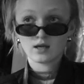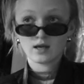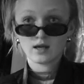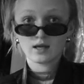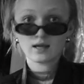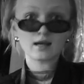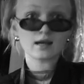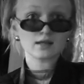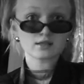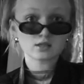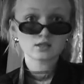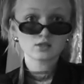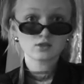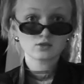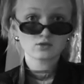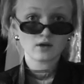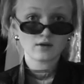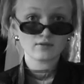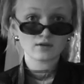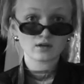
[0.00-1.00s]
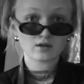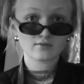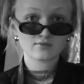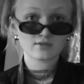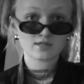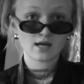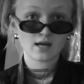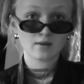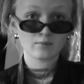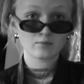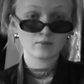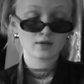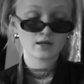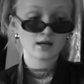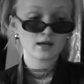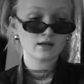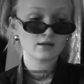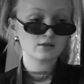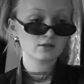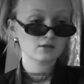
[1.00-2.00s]
and I actually do have a lot of time but
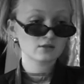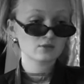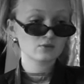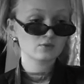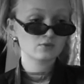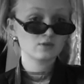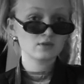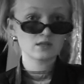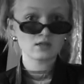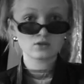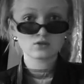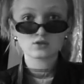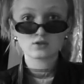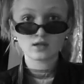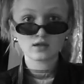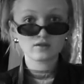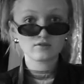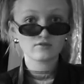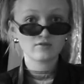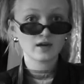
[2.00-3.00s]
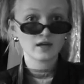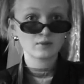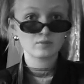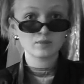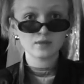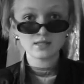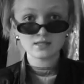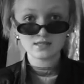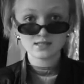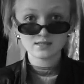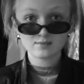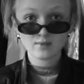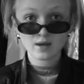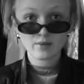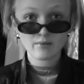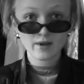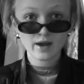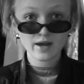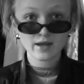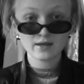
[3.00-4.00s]
I just need to like find peace in my
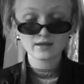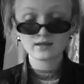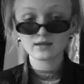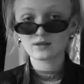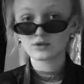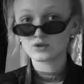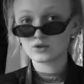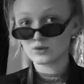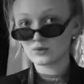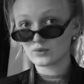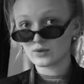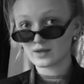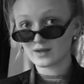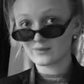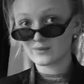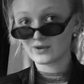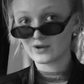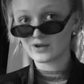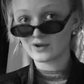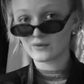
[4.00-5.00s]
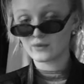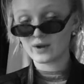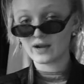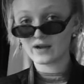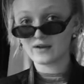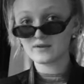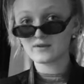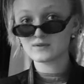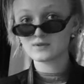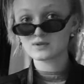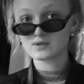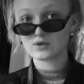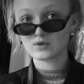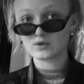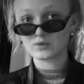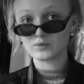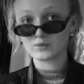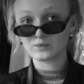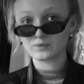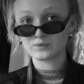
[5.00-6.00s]
mind and know what I'm gonna wear
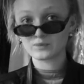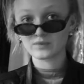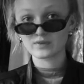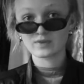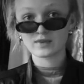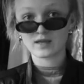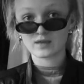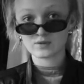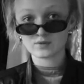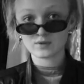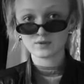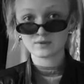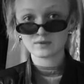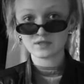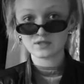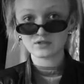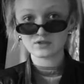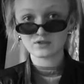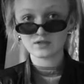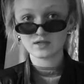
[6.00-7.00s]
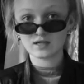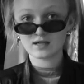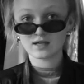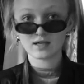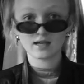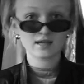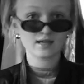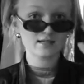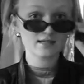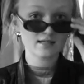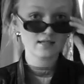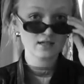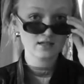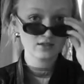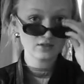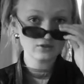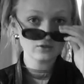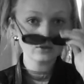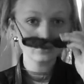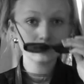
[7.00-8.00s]
so that's what we're doing and I can tell
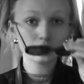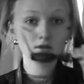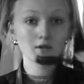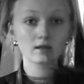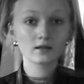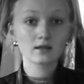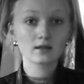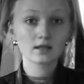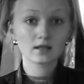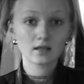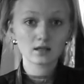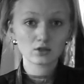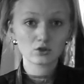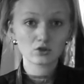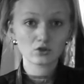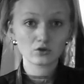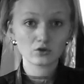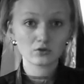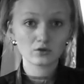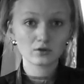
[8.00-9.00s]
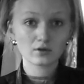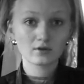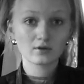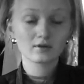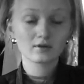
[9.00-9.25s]
you it's cute.